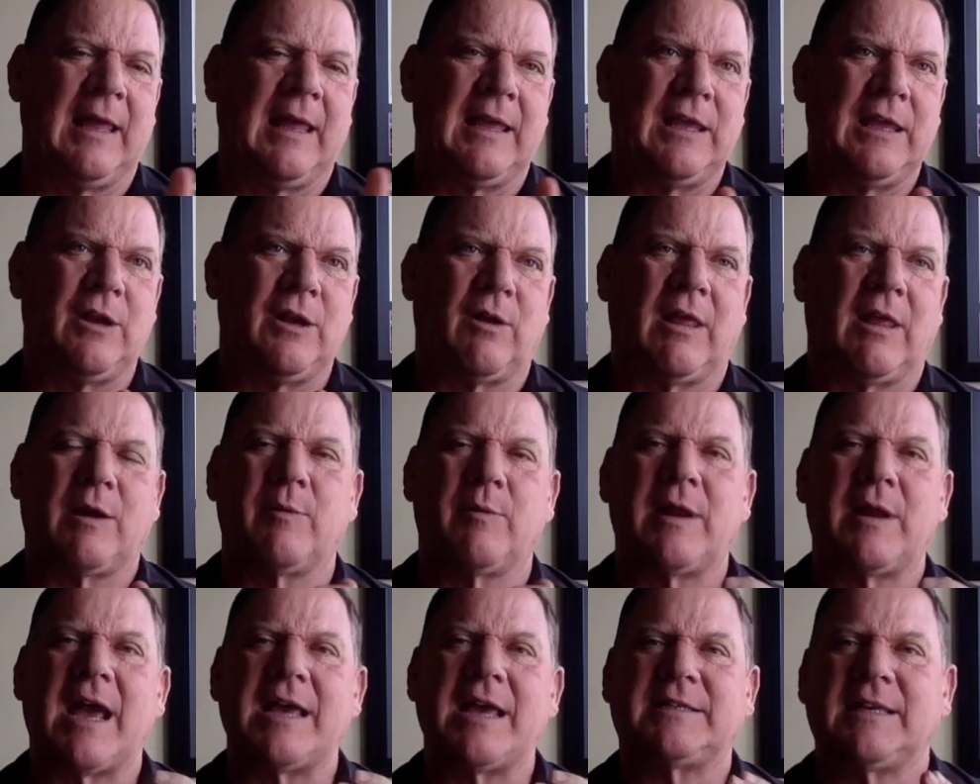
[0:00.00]
You know, like
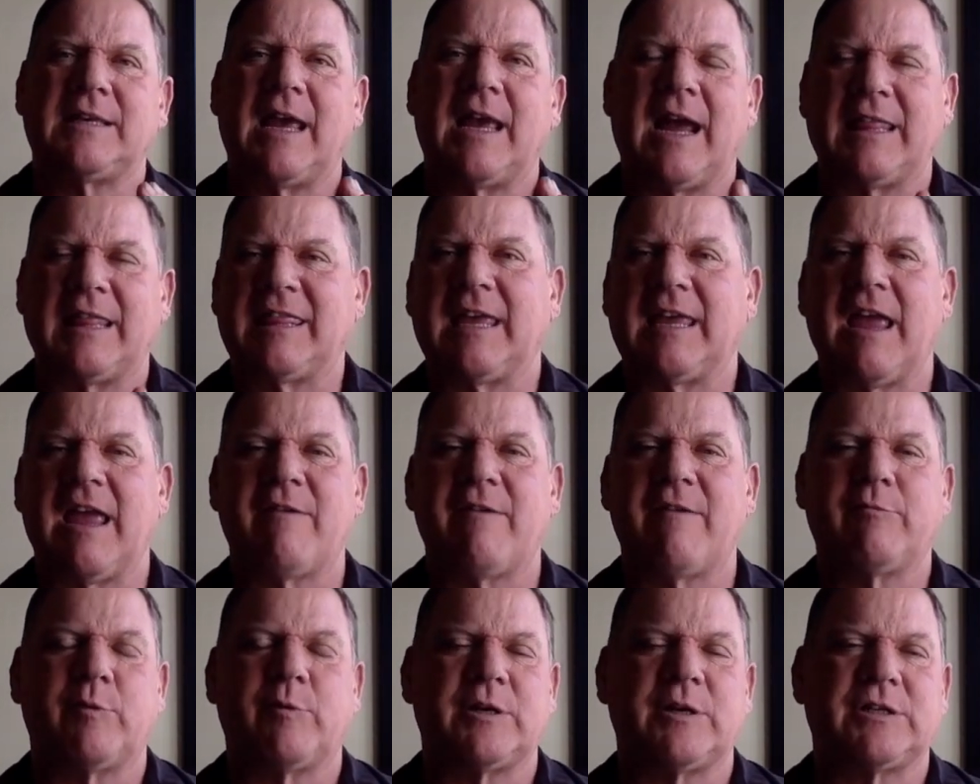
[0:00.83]
when I say I think
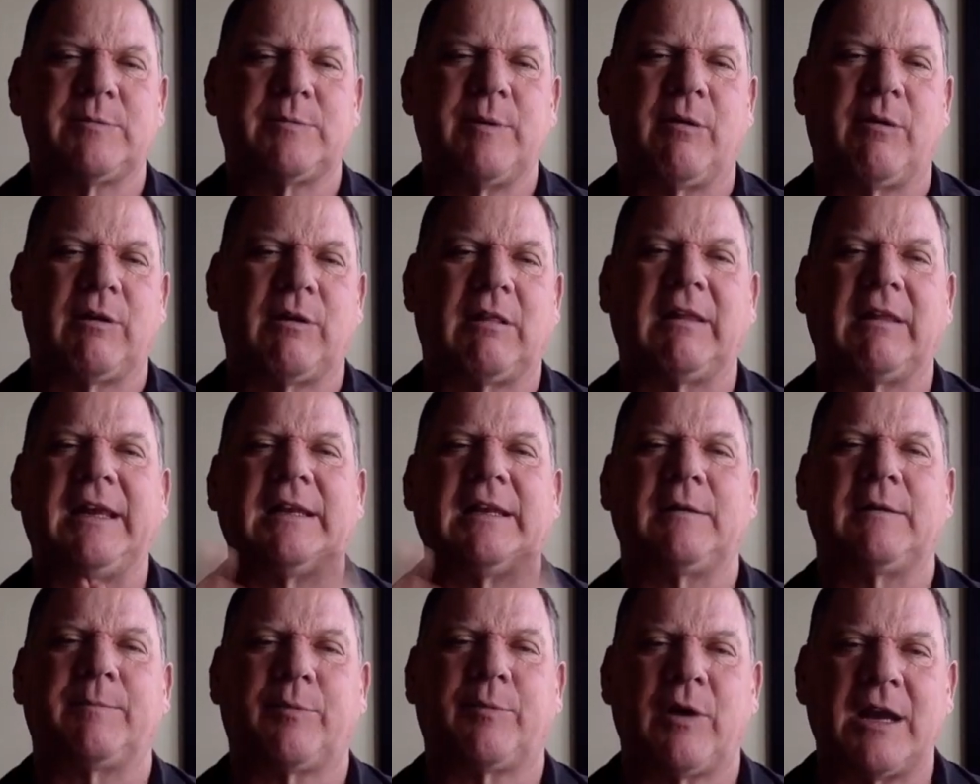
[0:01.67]
everybody should be able to
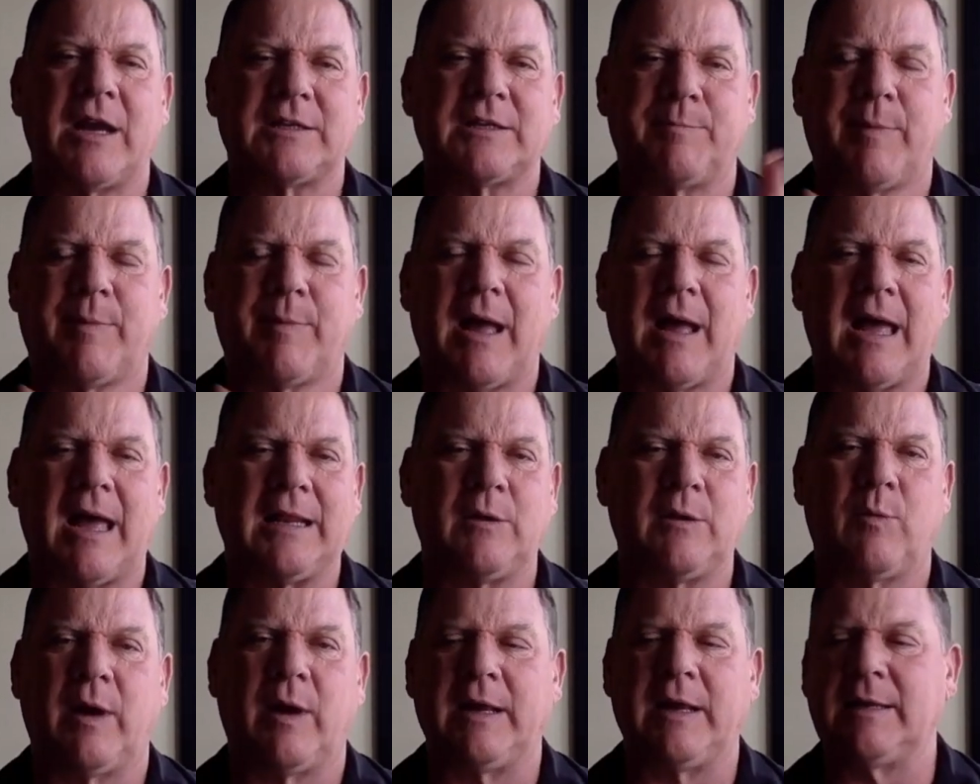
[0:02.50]
clean and press
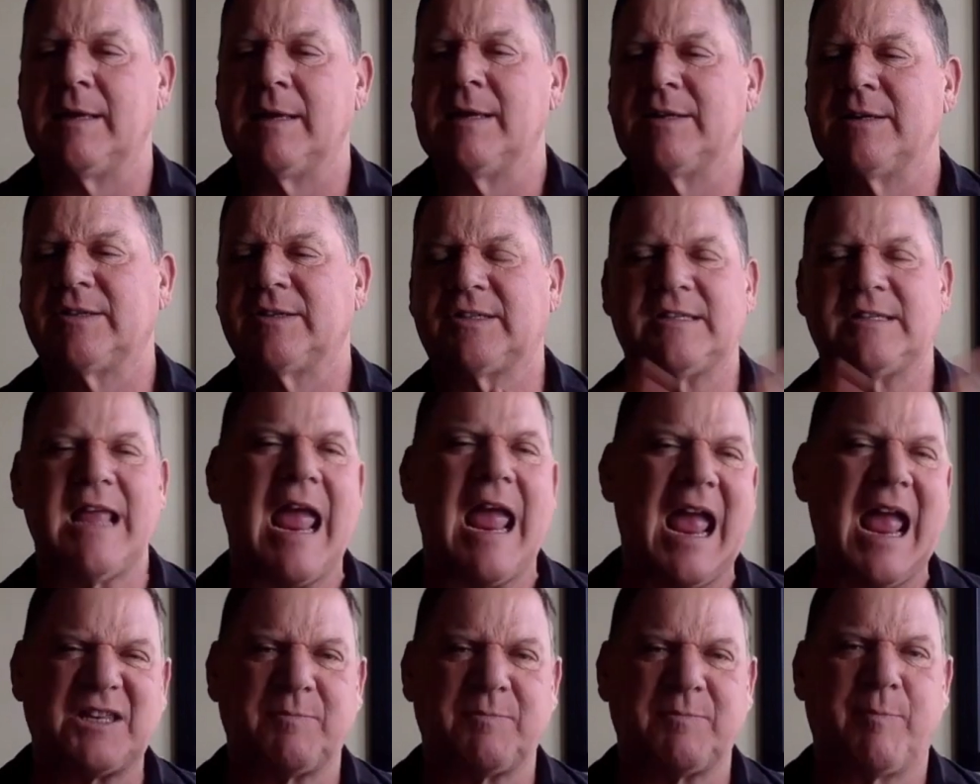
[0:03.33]
body weight,
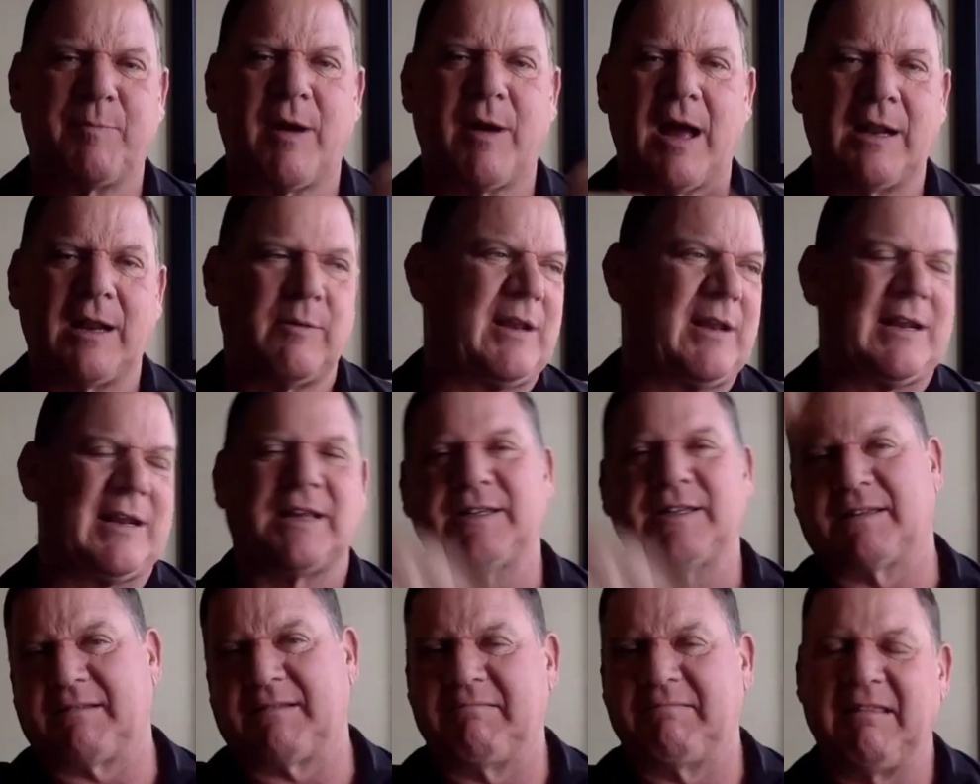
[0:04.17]
snatch body weight, and I
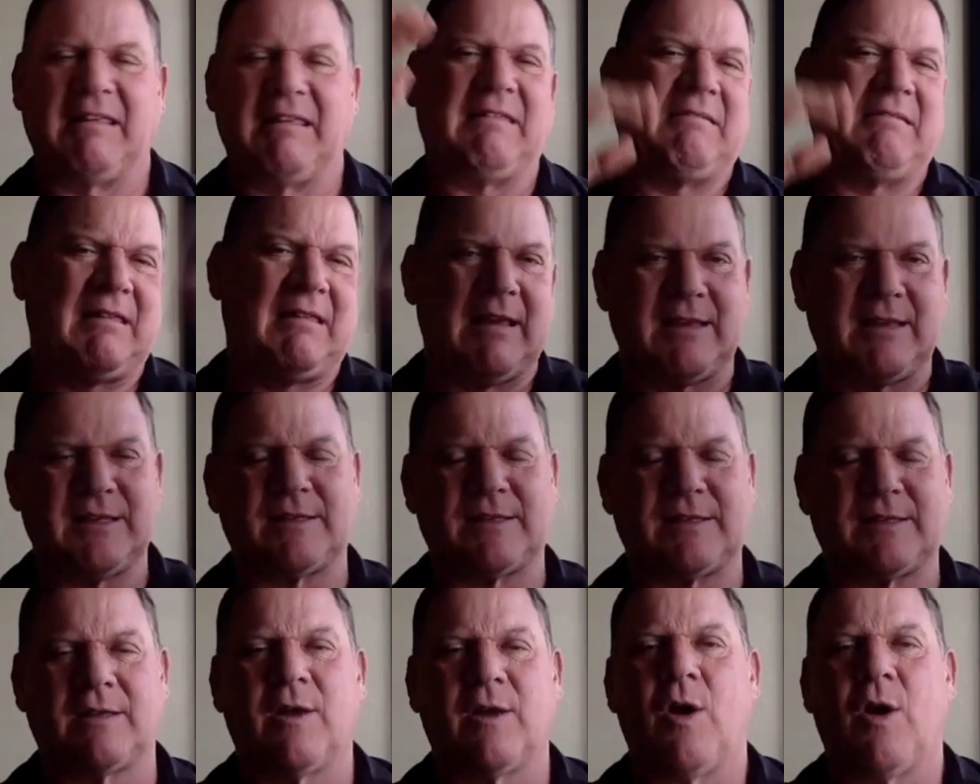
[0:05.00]
just eh, I
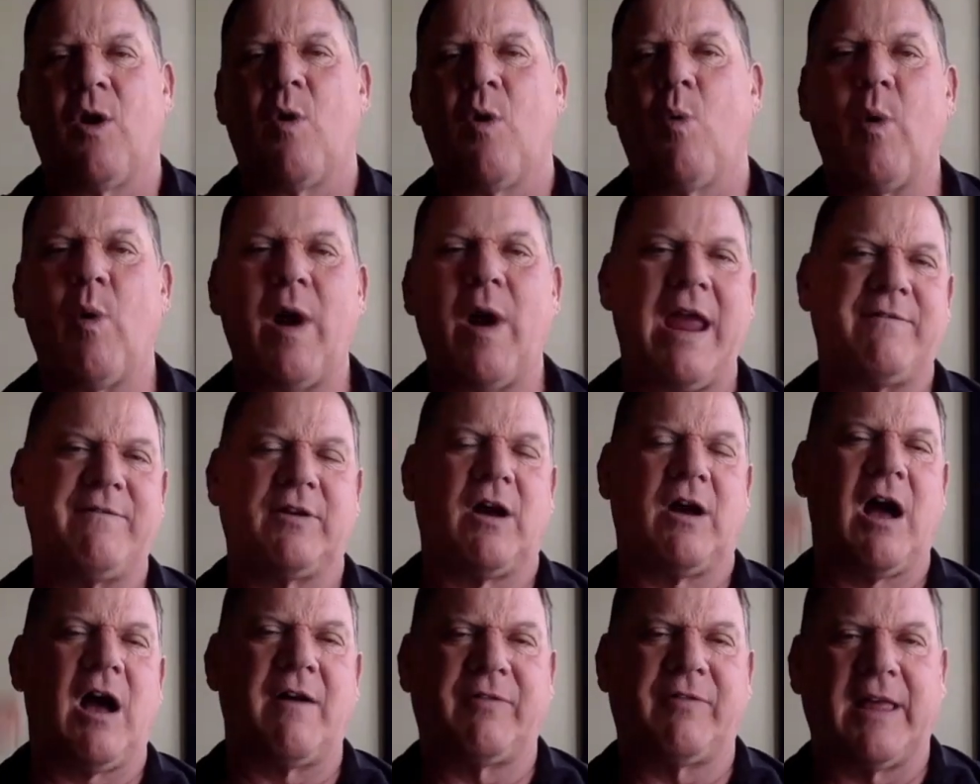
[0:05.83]
just wave it
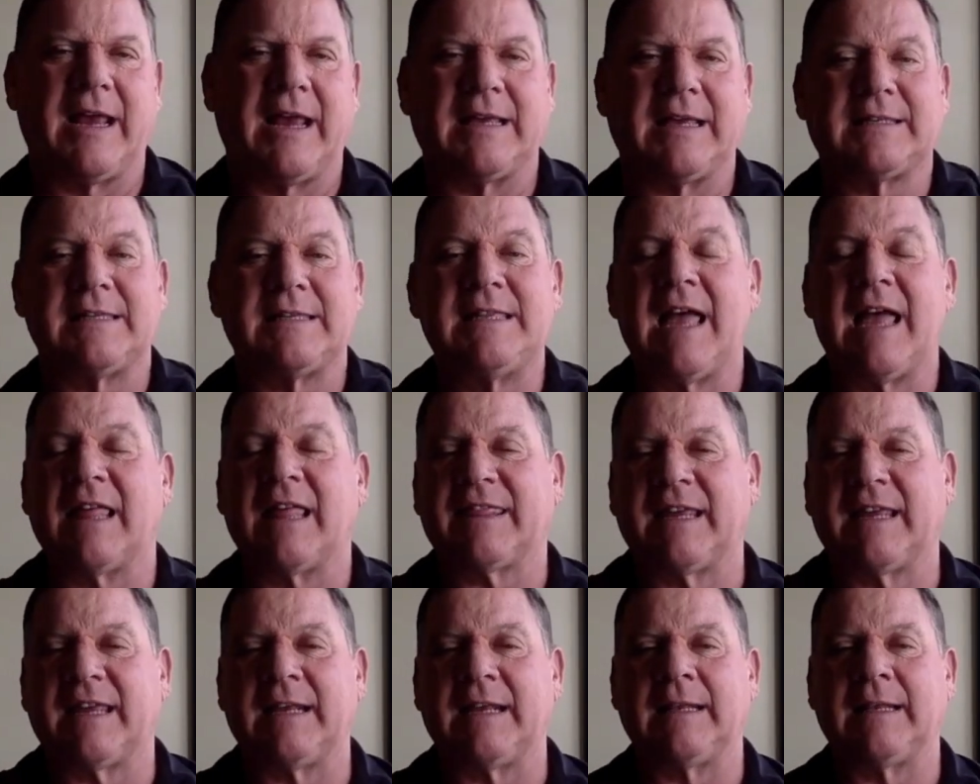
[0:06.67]
off like it's
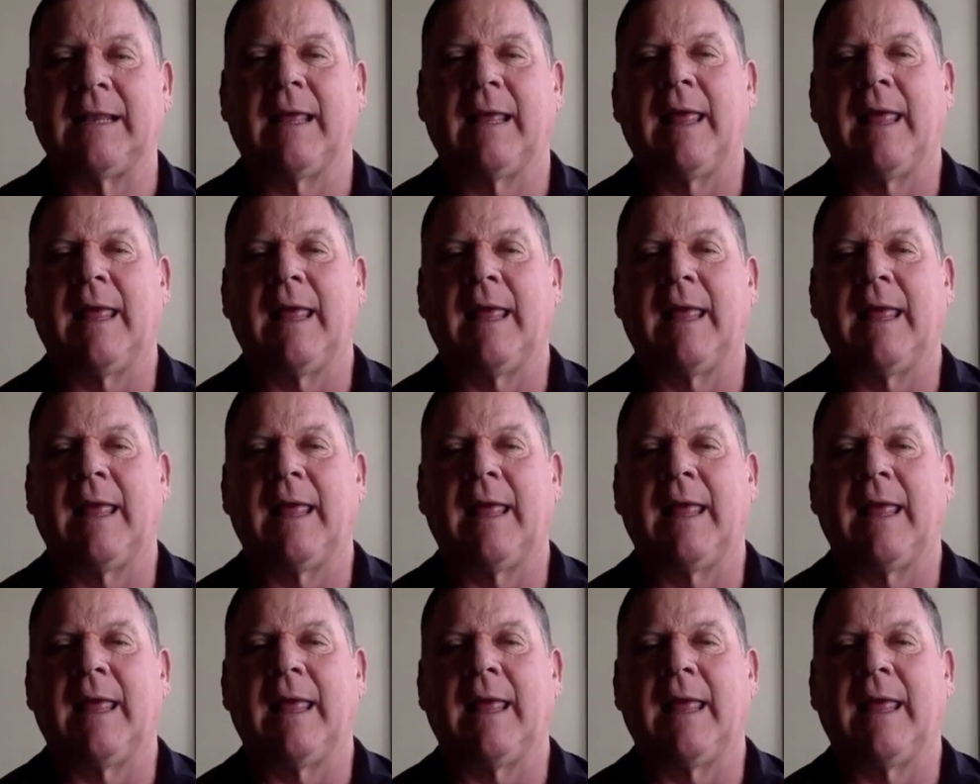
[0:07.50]
nothing.